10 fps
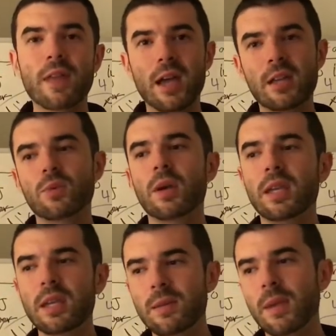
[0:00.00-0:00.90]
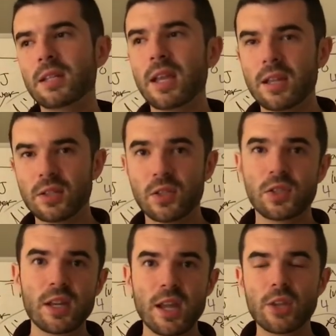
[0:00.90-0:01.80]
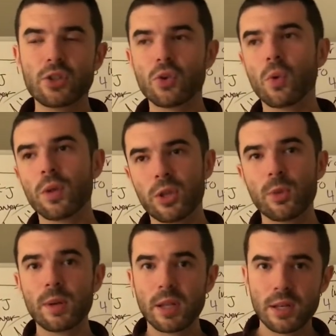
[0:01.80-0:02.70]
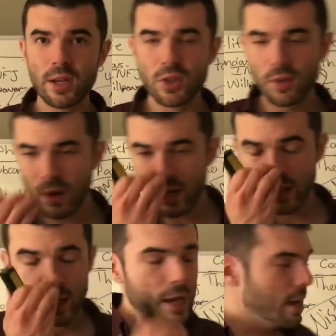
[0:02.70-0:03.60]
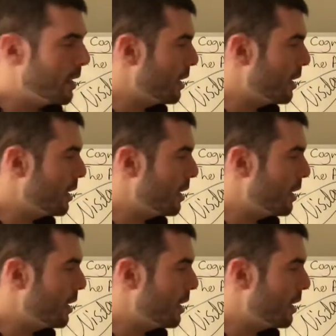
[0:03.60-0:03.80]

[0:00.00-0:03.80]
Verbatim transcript: That is what he maintains as sin nature or the human condition, right? And